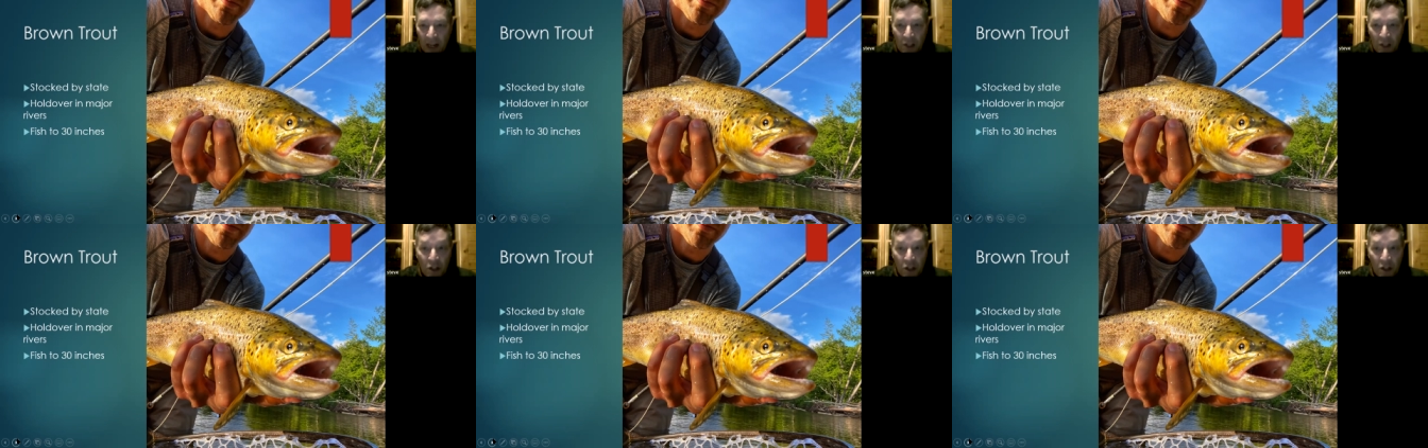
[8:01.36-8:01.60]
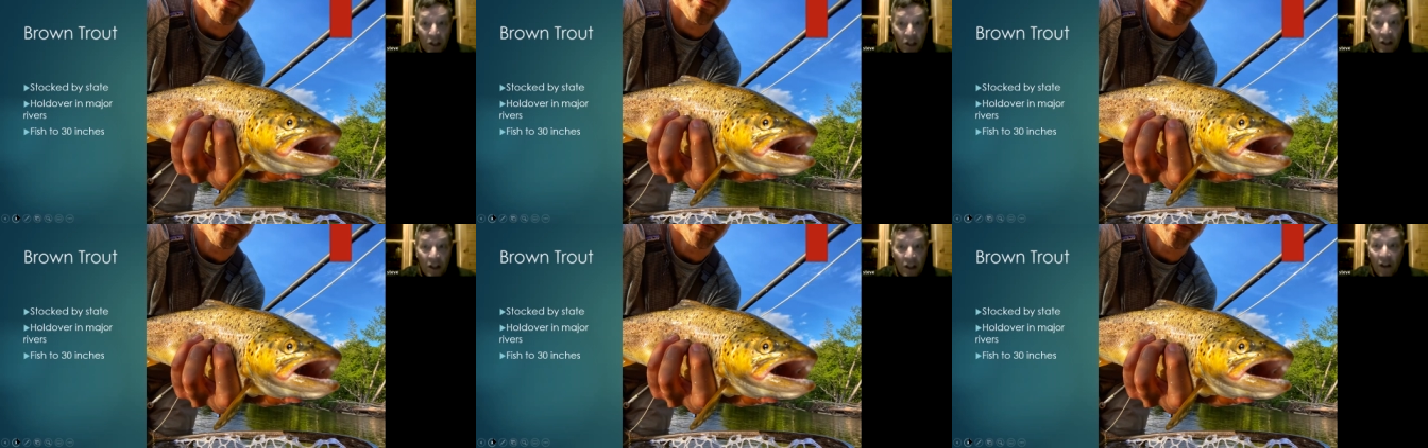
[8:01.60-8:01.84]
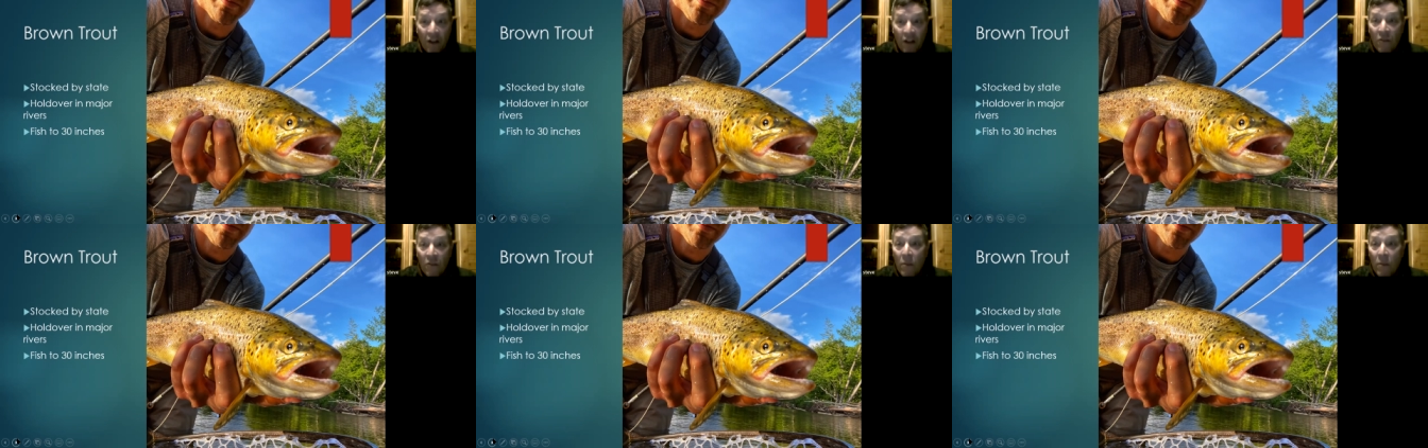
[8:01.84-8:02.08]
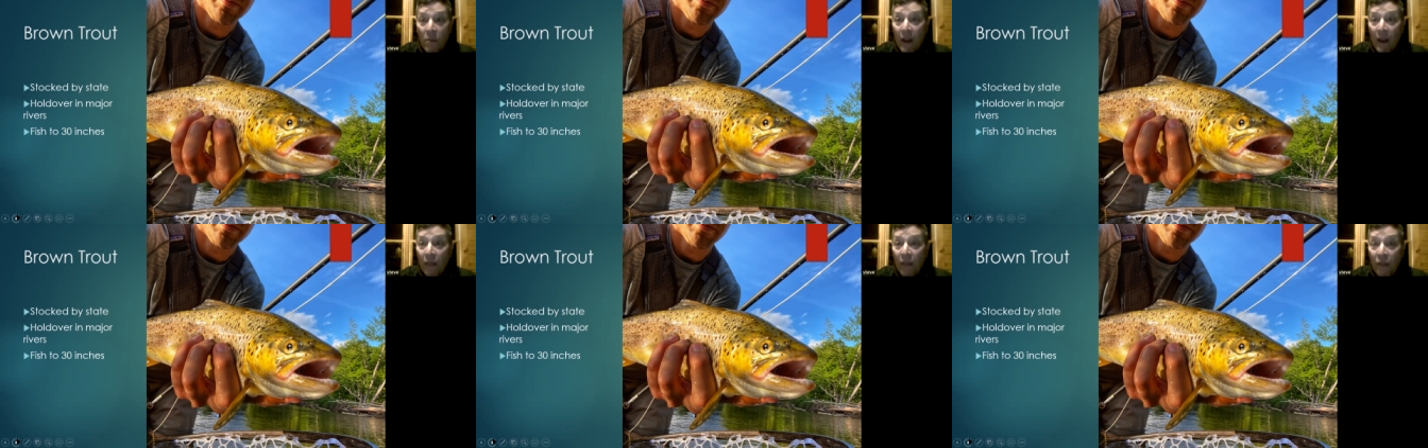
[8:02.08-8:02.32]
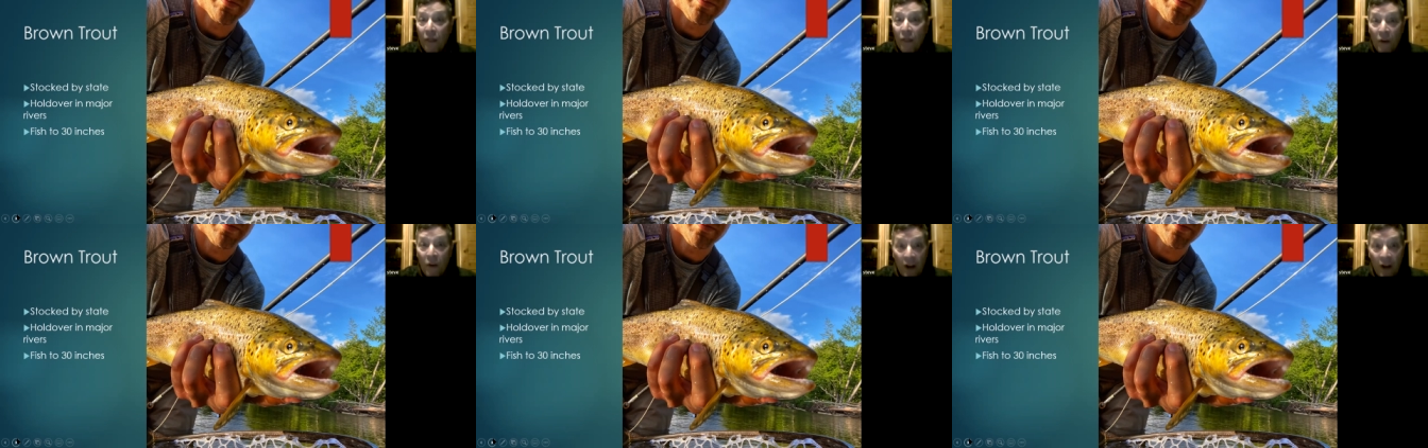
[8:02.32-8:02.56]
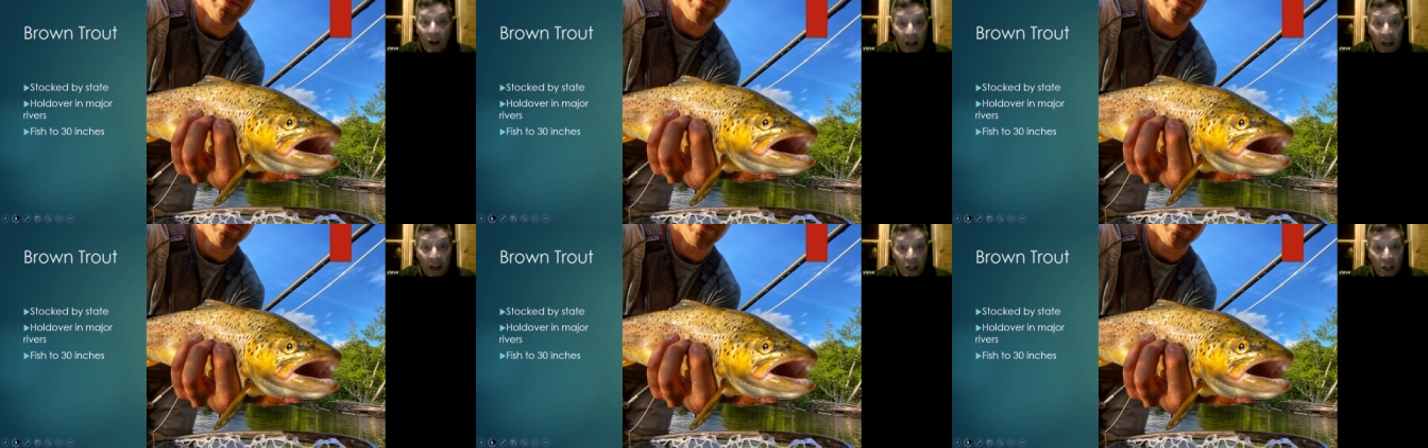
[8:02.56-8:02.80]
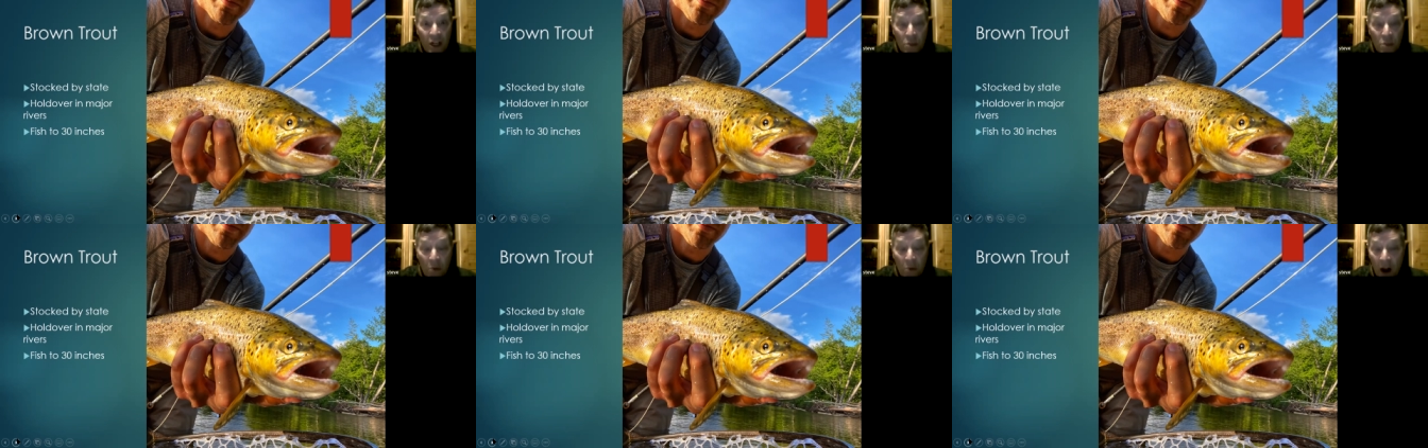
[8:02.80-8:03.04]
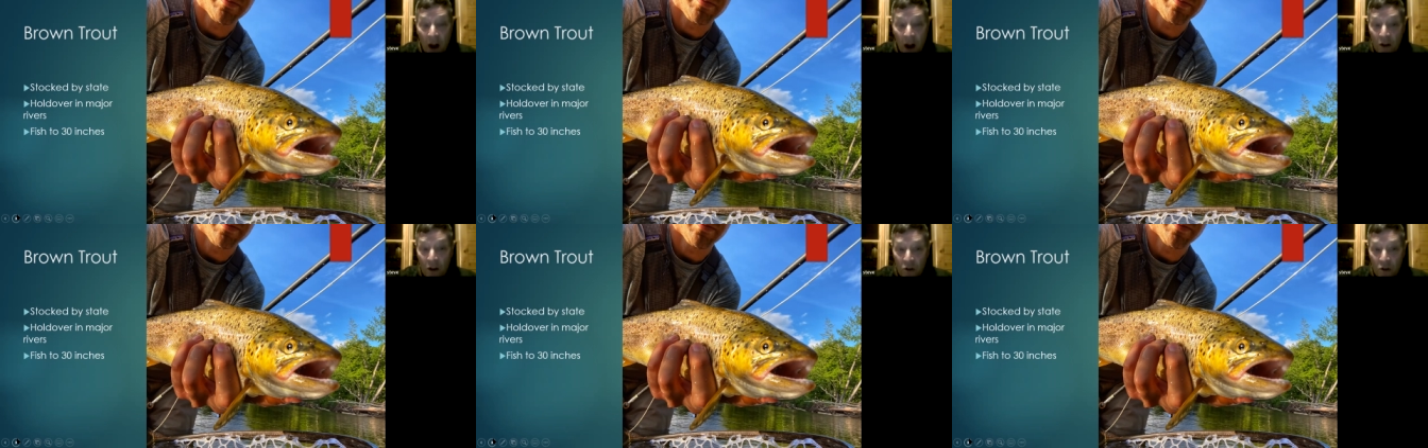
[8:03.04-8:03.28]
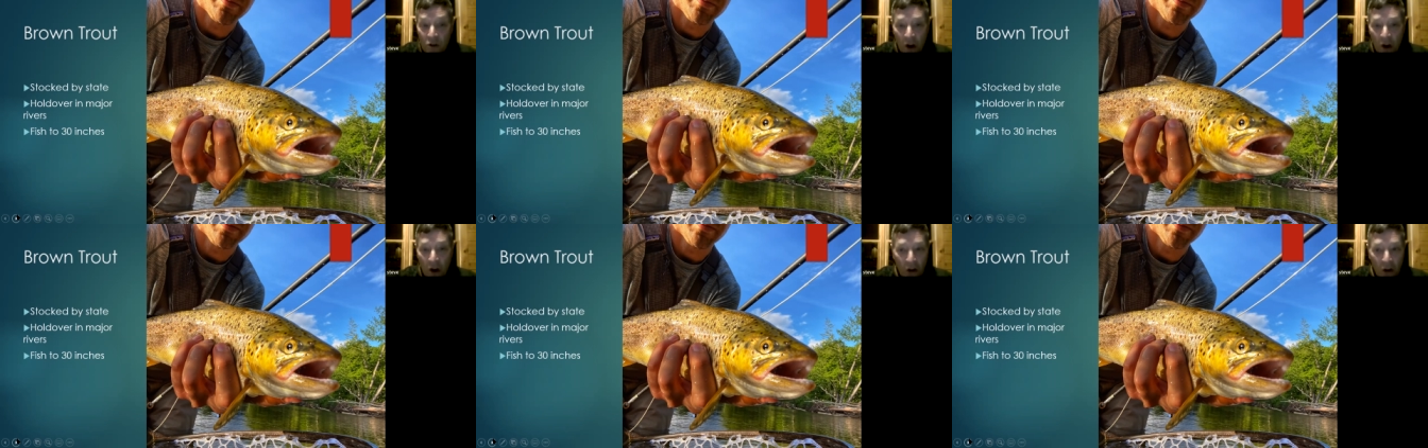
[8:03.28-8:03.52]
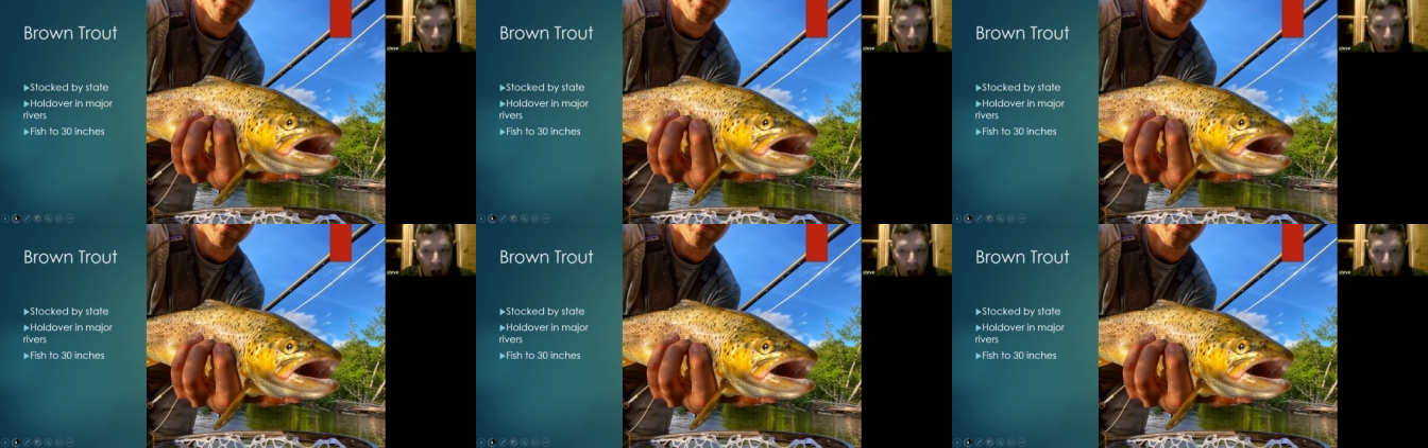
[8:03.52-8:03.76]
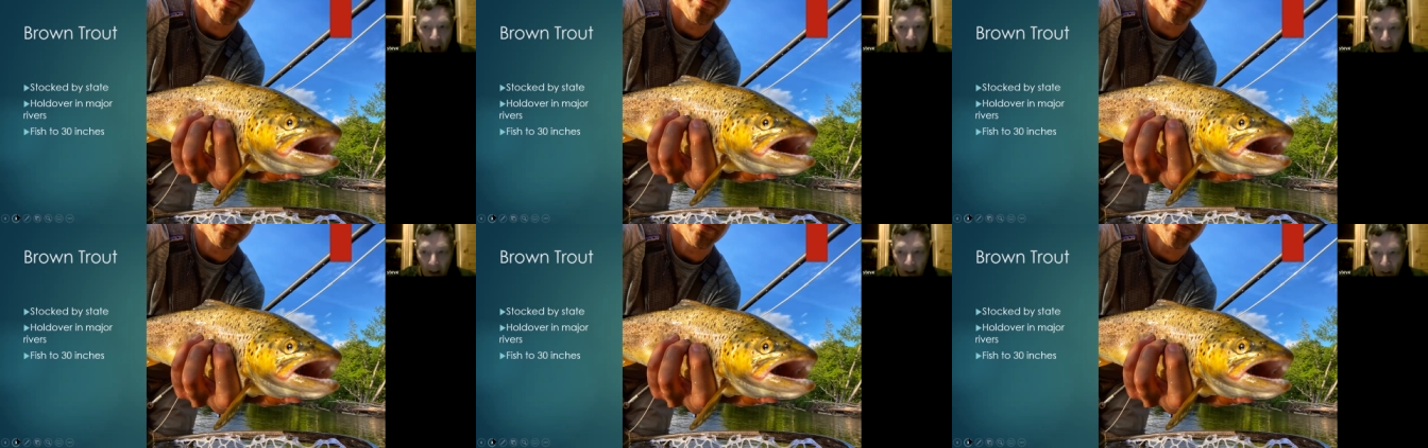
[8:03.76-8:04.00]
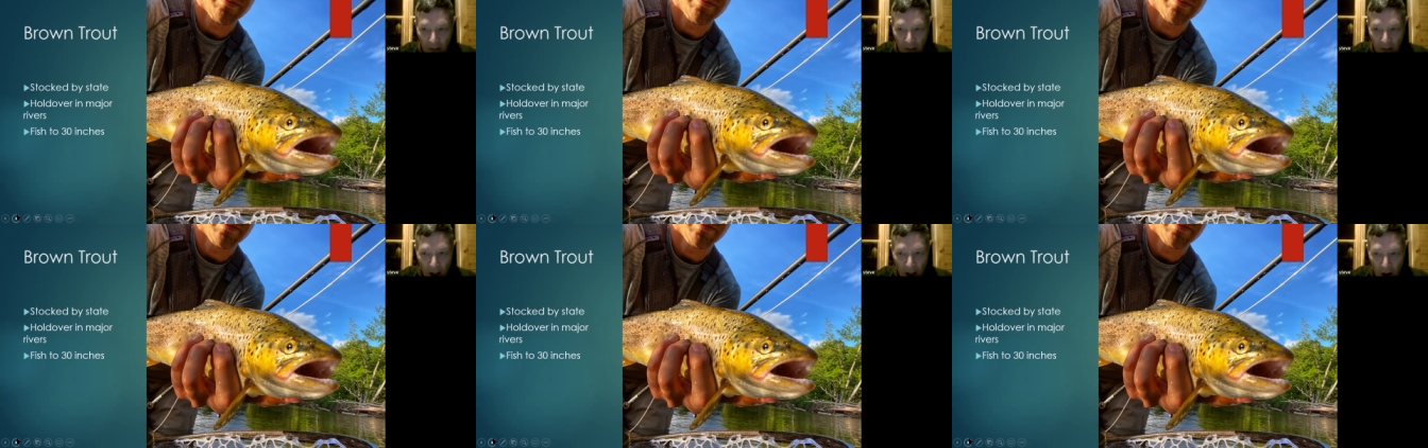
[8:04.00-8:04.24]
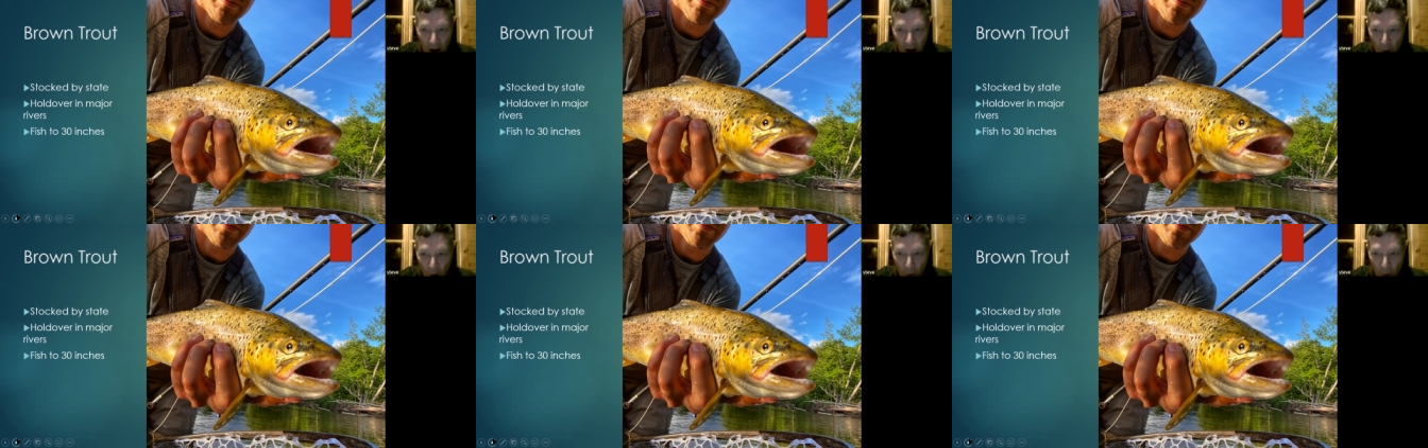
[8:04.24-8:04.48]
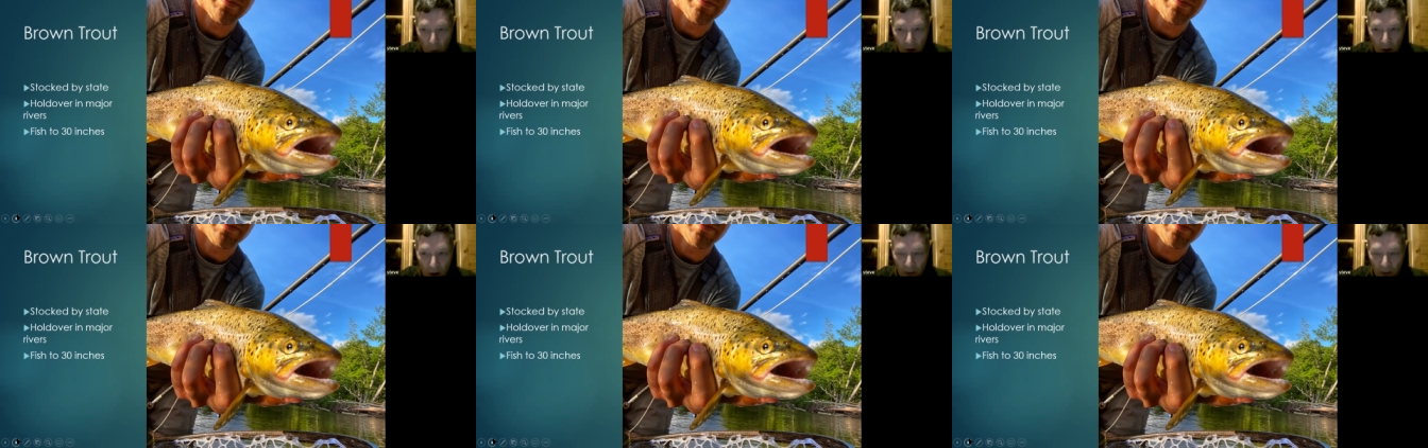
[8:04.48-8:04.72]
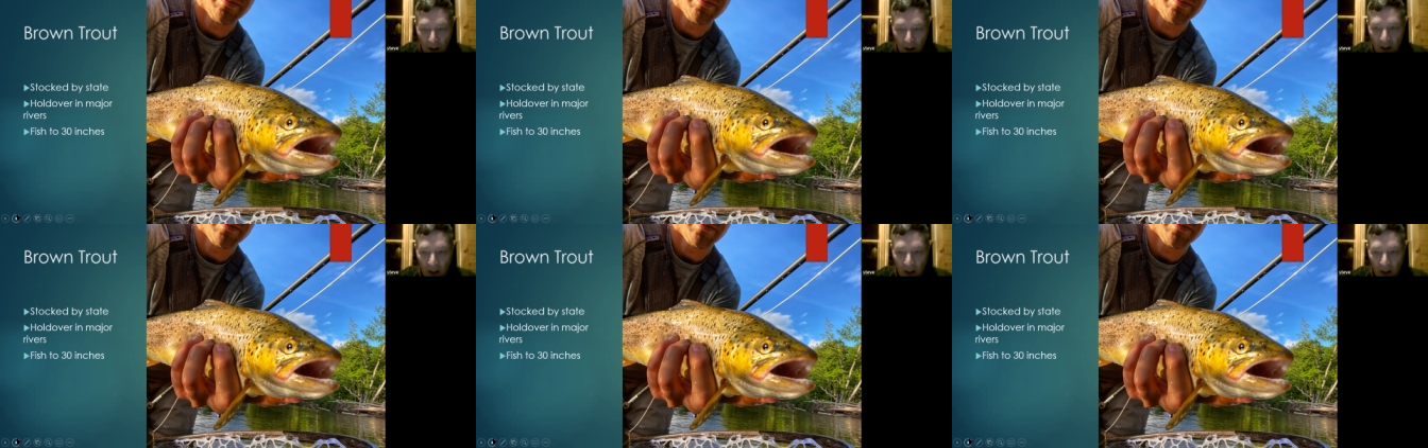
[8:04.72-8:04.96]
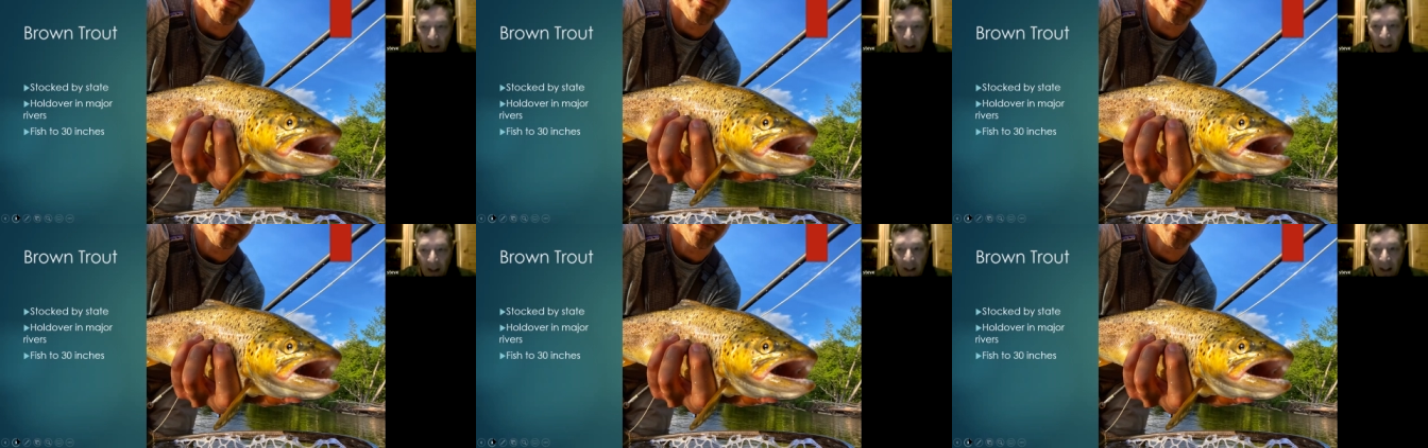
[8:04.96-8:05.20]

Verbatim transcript: inches. There have been 30 inch brown trout caught in the Saco River.